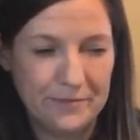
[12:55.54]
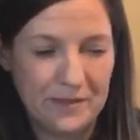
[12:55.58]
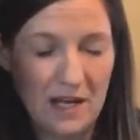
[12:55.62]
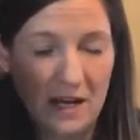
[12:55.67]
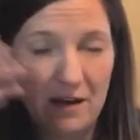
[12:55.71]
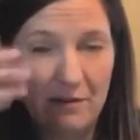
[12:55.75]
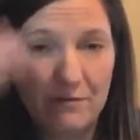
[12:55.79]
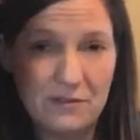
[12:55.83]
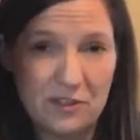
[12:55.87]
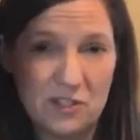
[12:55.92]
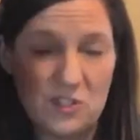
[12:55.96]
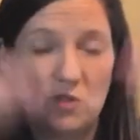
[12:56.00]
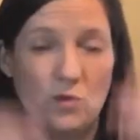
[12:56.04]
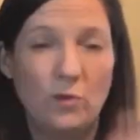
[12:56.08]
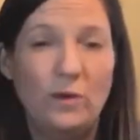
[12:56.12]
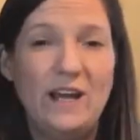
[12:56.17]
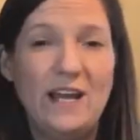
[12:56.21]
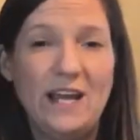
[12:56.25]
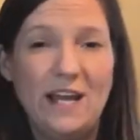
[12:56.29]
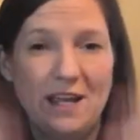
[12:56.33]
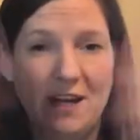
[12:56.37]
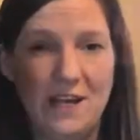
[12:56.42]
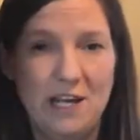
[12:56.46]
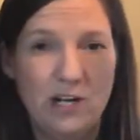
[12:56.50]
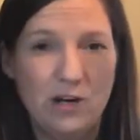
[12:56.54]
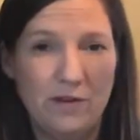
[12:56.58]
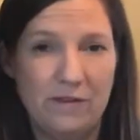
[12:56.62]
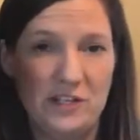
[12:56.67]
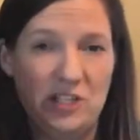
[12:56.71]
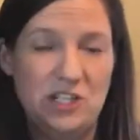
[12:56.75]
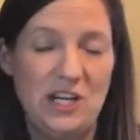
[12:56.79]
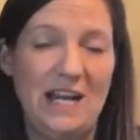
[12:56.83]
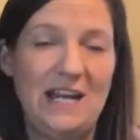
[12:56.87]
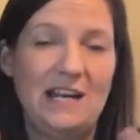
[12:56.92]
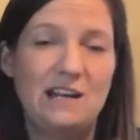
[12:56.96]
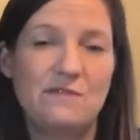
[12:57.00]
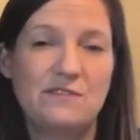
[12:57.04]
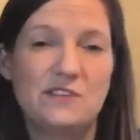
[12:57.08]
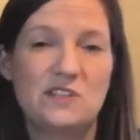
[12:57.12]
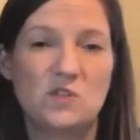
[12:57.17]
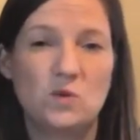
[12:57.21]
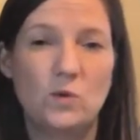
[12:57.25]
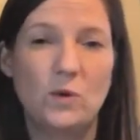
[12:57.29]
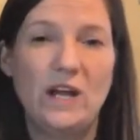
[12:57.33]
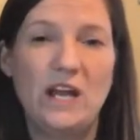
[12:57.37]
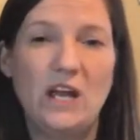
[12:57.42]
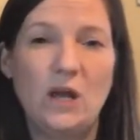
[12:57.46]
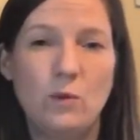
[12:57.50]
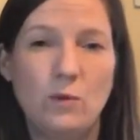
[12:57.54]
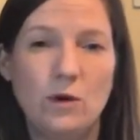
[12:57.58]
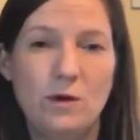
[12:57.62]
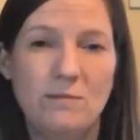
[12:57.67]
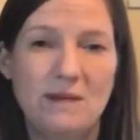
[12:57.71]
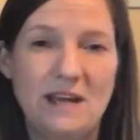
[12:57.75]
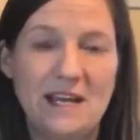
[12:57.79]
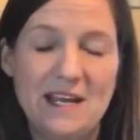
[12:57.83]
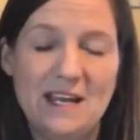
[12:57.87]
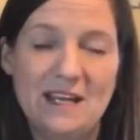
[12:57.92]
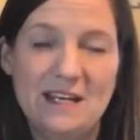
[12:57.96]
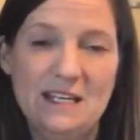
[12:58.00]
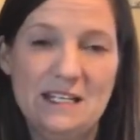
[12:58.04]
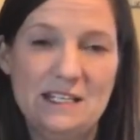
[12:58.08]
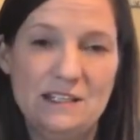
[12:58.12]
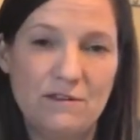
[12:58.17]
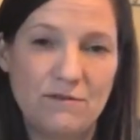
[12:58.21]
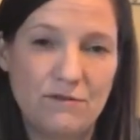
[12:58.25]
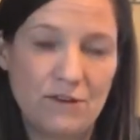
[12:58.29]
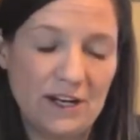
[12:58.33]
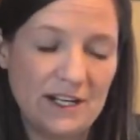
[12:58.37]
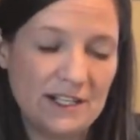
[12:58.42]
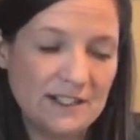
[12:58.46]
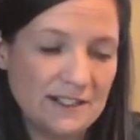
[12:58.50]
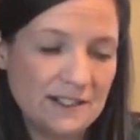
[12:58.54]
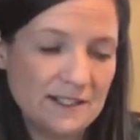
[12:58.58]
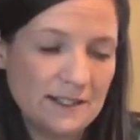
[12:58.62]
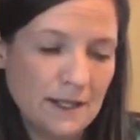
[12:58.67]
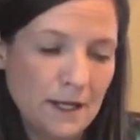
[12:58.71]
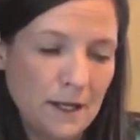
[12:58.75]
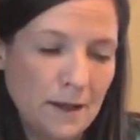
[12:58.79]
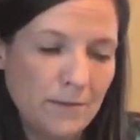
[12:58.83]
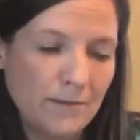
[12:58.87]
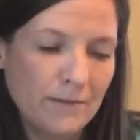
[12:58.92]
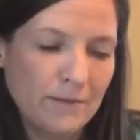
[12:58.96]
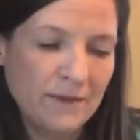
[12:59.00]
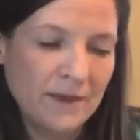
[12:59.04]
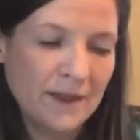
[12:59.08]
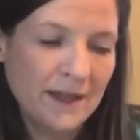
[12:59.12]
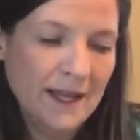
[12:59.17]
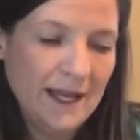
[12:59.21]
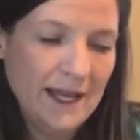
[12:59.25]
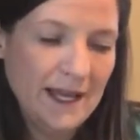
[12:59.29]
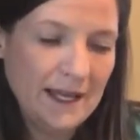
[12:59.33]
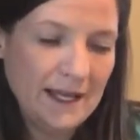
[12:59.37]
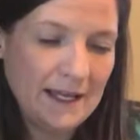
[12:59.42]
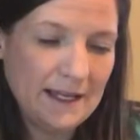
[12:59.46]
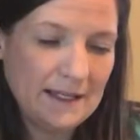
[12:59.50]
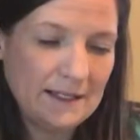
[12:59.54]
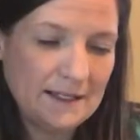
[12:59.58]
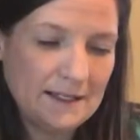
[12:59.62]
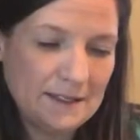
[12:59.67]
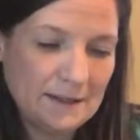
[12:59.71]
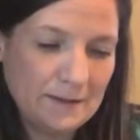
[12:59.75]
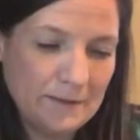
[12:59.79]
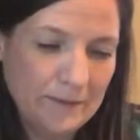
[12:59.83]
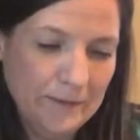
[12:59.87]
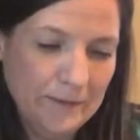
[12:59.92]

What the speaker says: the swing, the chain of the swing, would make any difference. And,